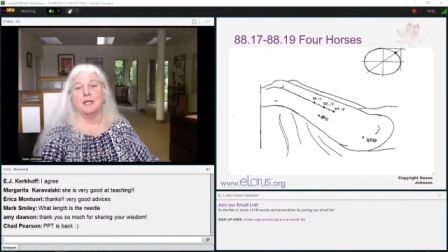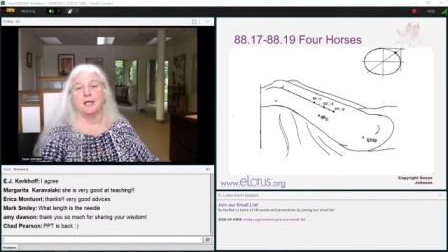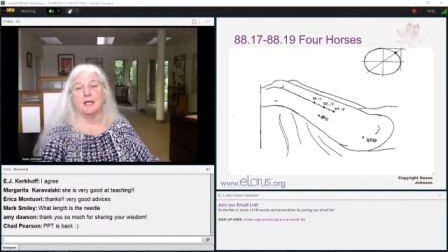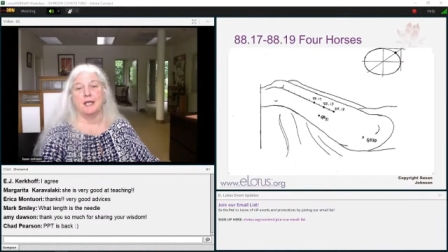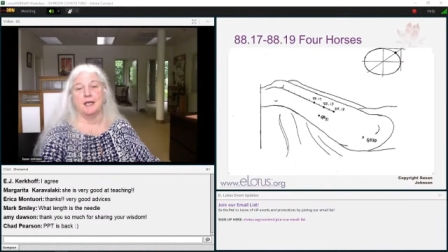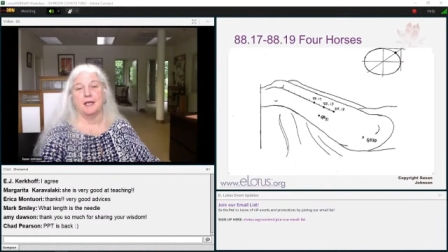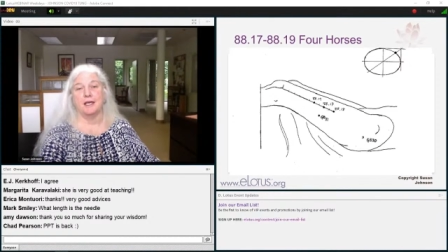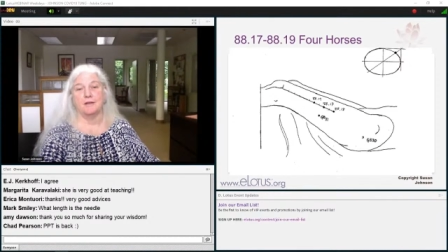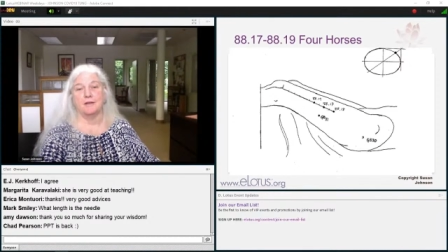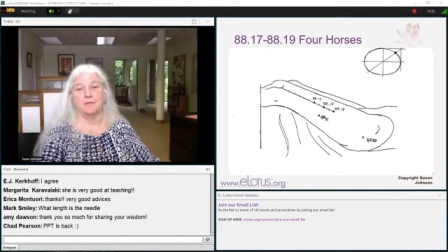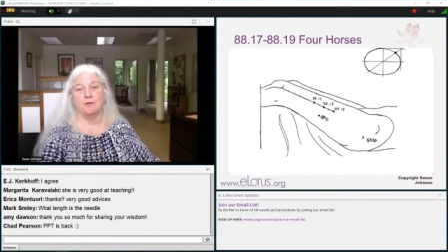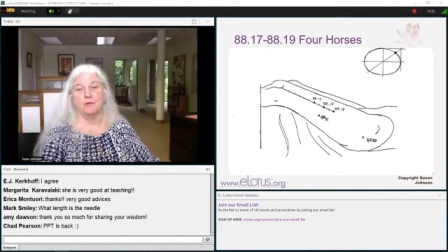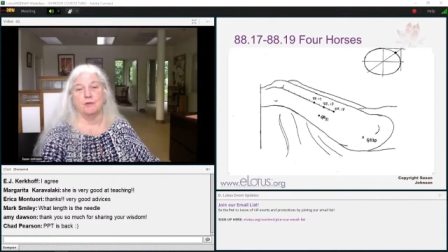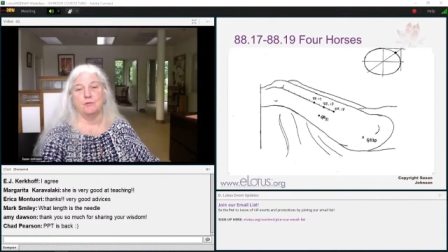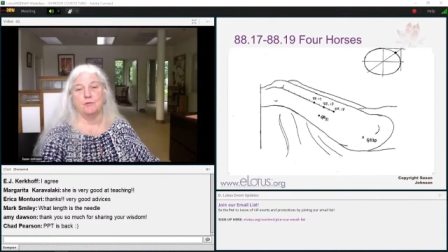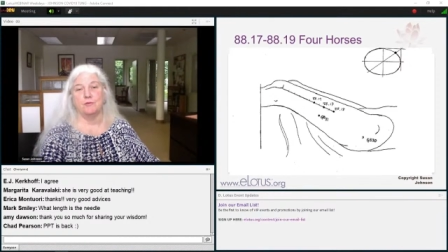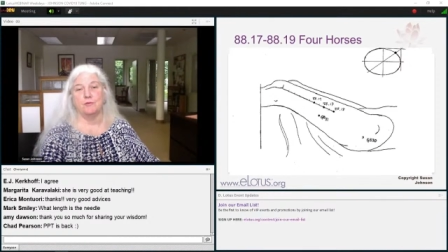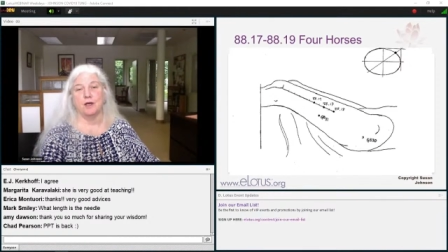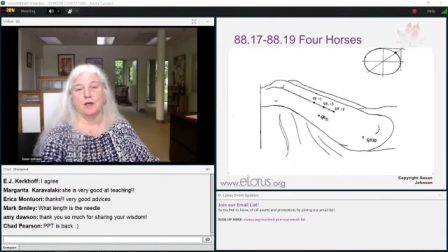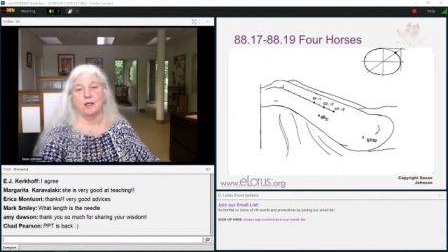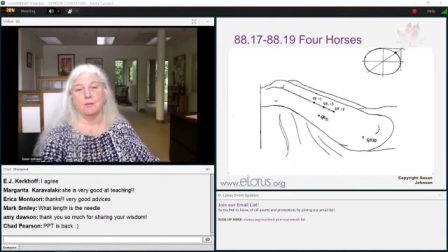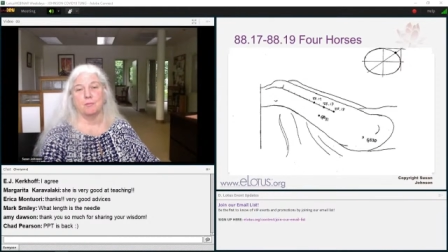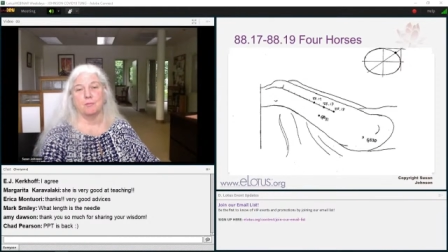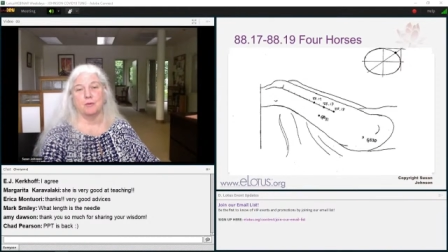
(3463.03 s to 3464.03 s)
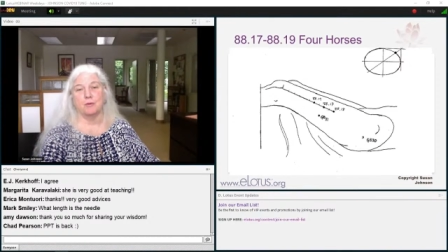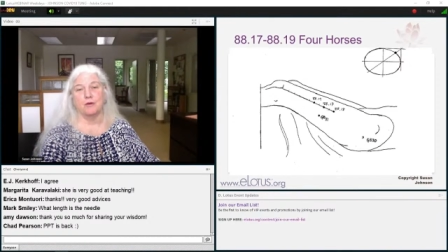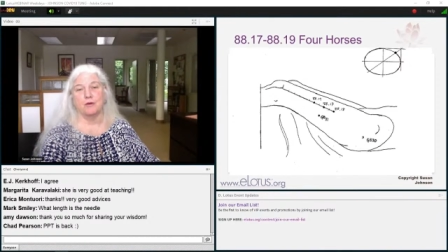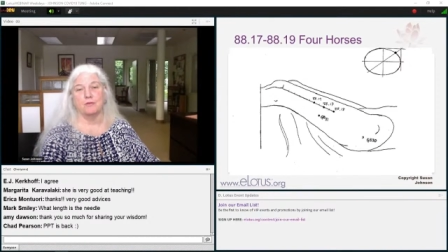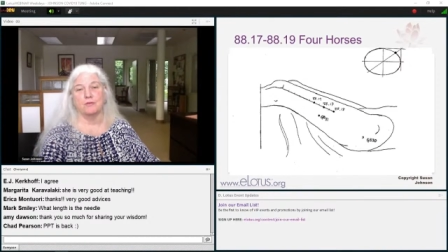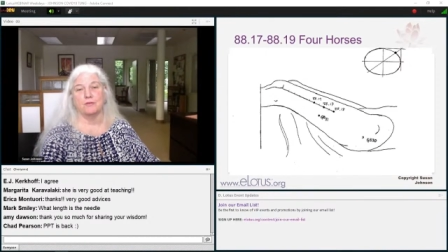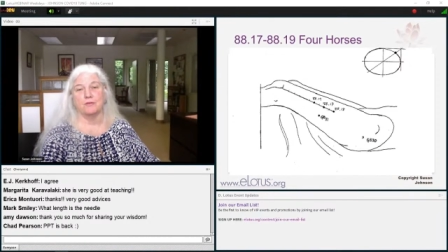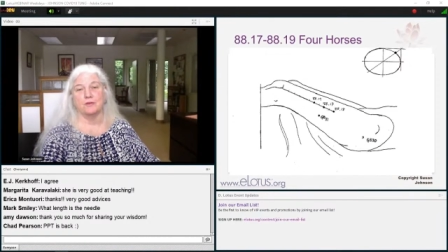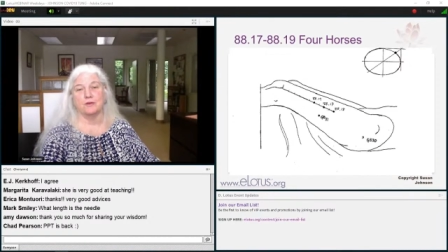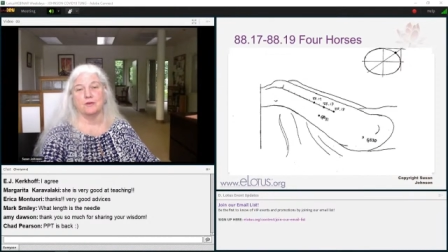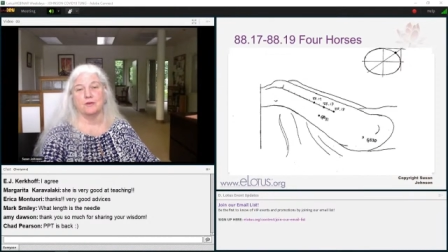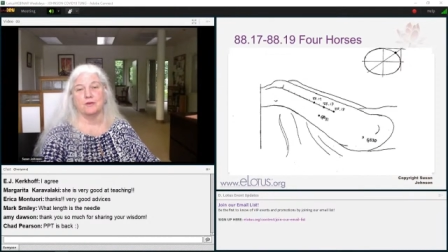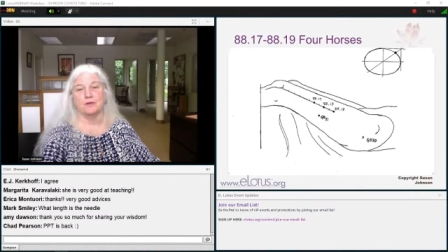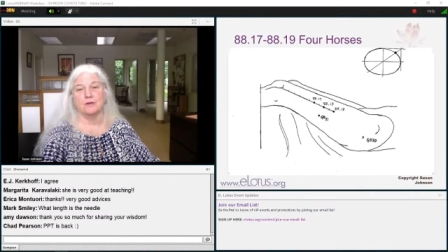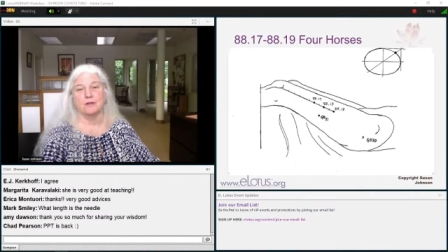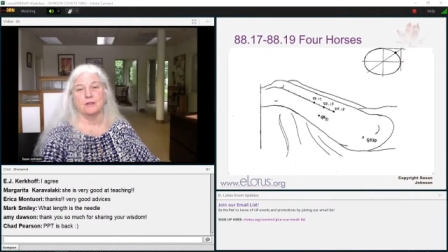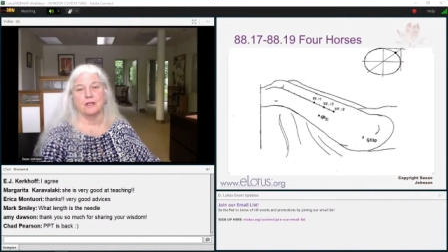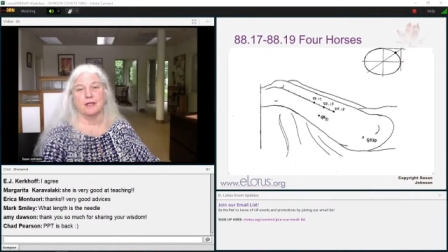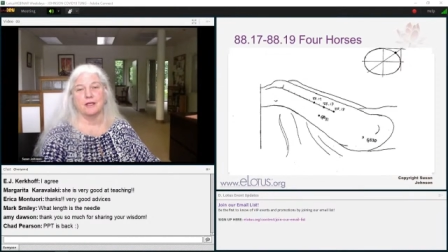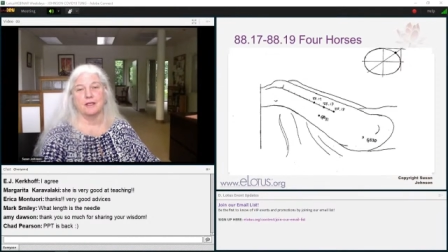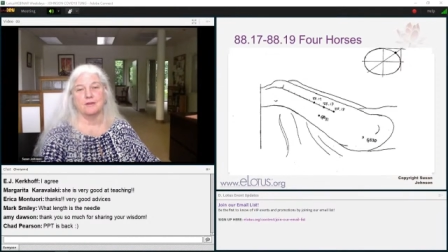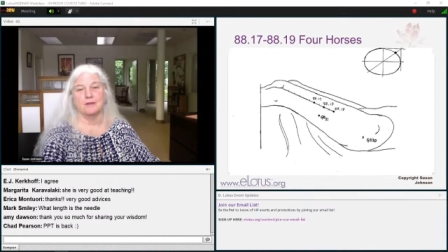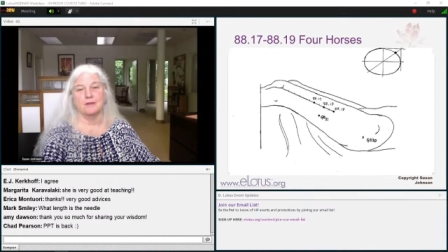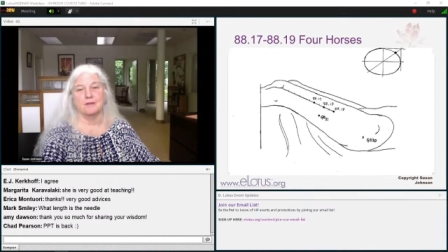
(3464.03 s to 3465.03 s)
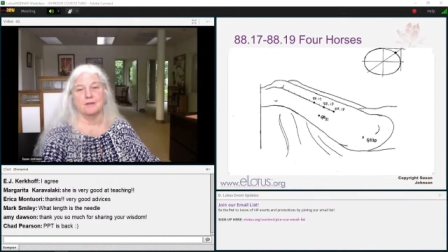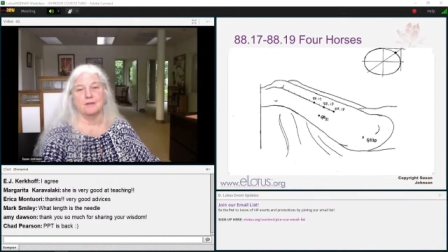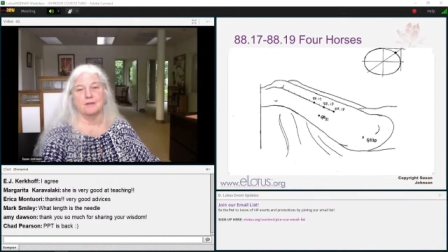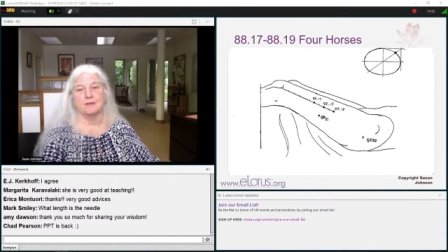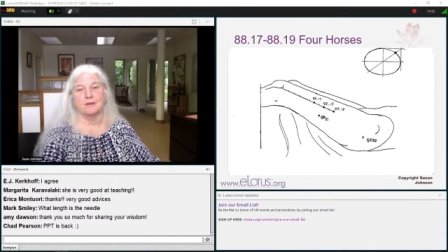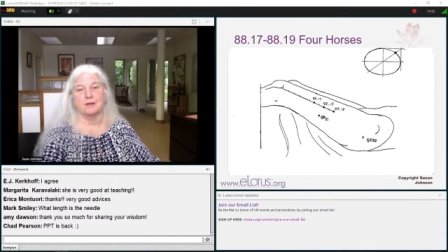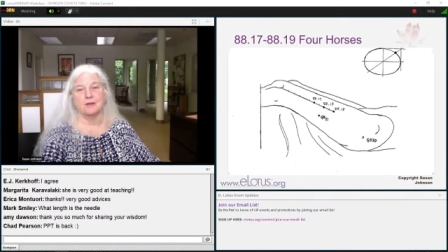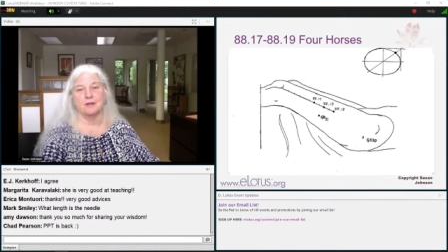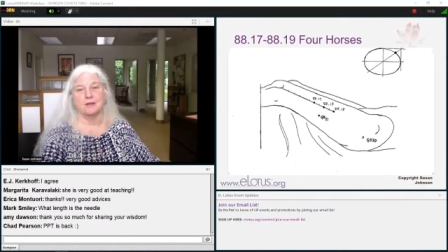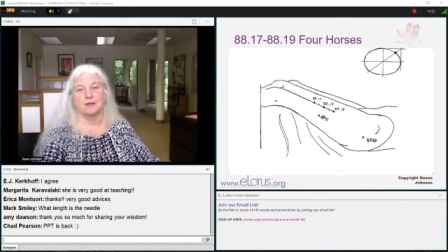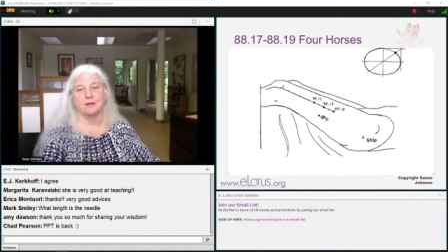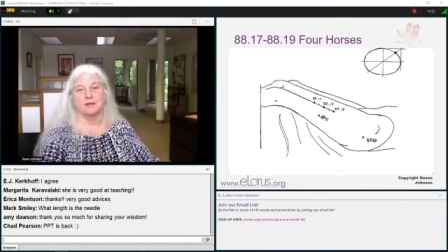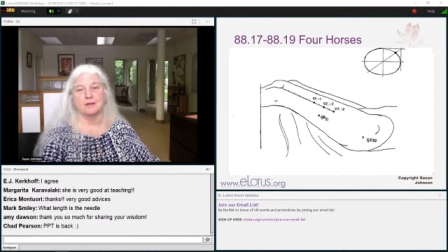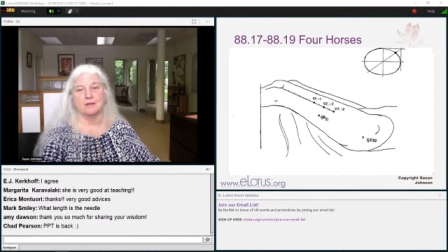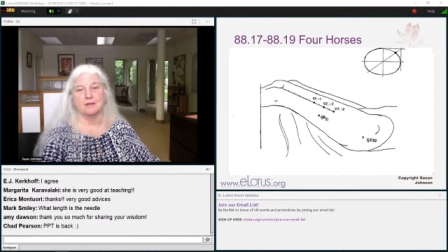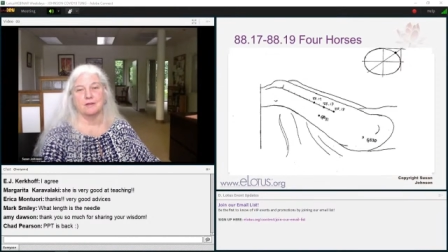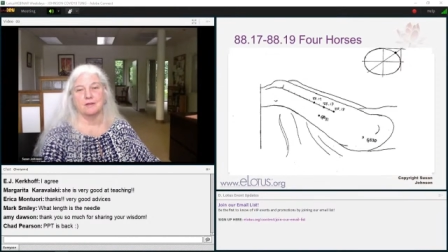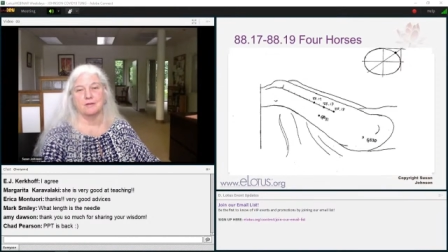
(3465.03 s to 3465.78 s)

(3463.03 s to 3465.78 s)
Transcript: And if you've got a bolster, like this is a